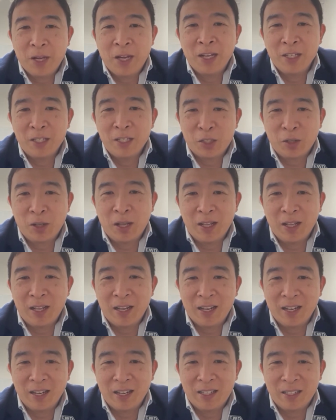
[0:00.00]
So then
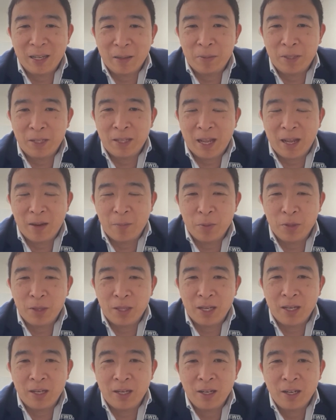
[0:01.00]
they exempted that. But
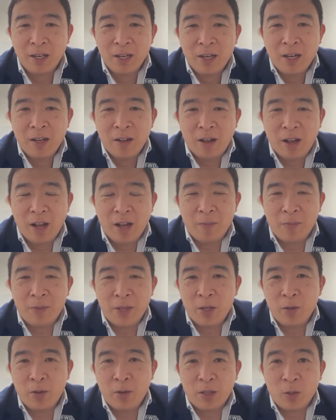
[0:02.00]
then
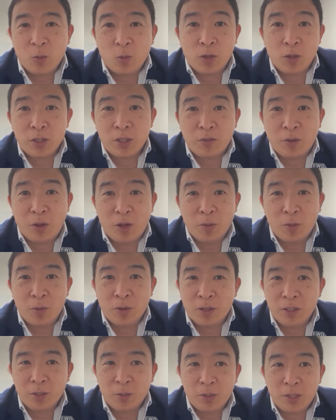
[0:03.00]
you get the worst of all
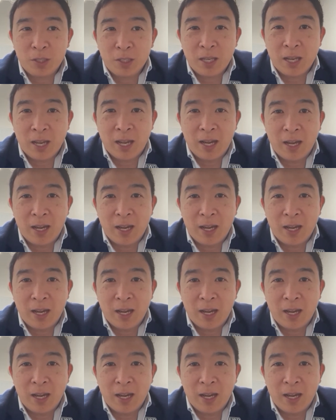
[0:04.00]
worlds, which is, hey,